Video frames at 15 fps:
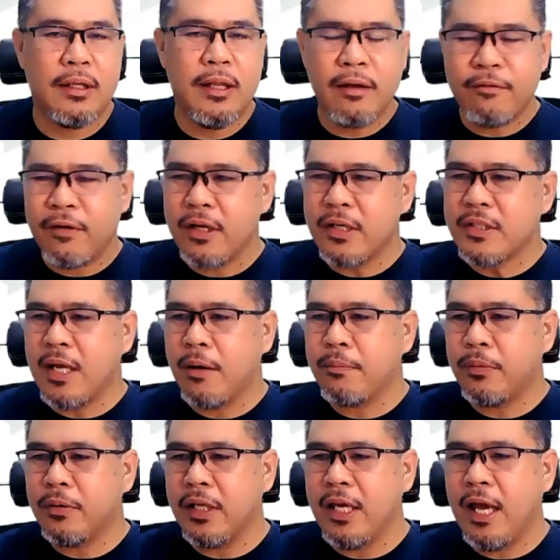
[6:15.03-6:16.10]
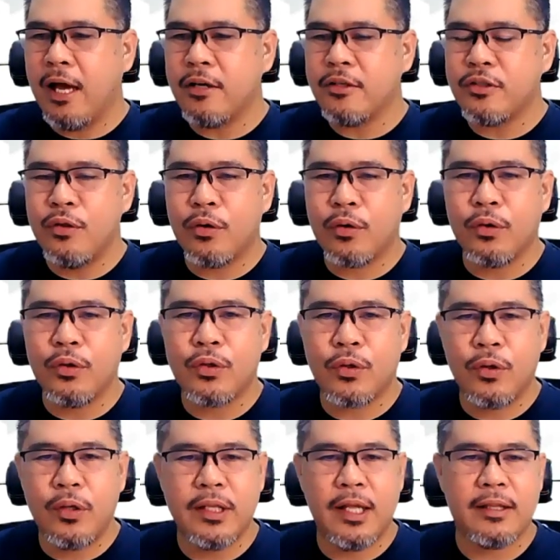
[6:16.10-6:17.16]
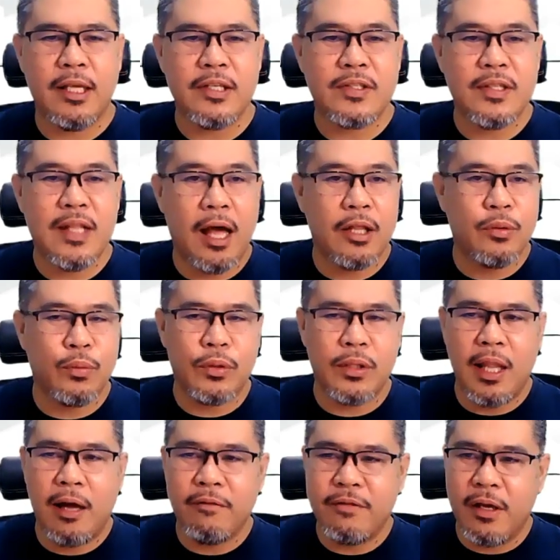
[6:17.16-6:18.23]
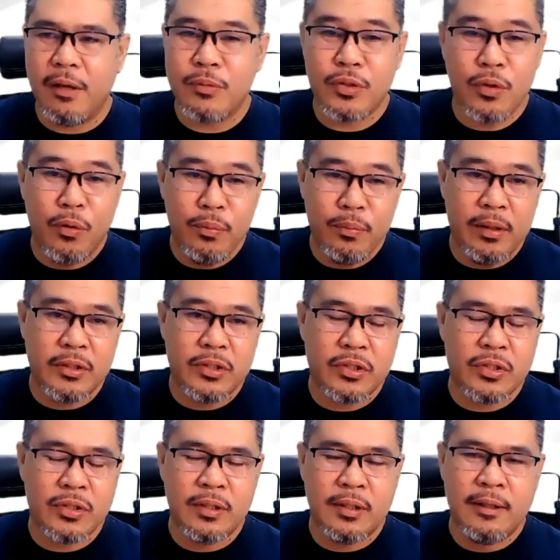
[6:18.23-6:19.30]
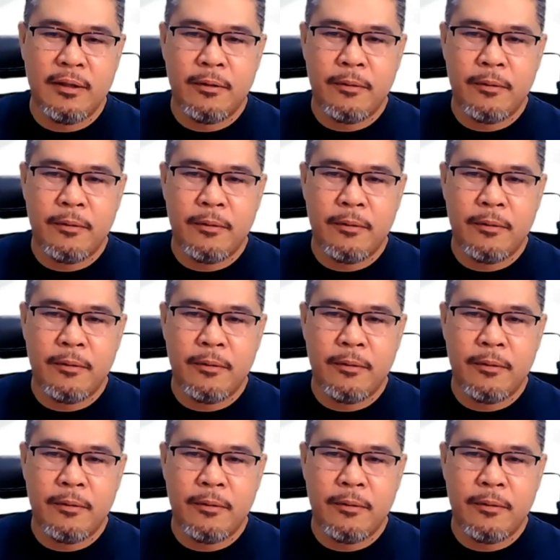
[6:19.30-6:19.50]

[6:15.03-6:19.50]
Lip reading: Like, for example, he has no control that his dad would love him so much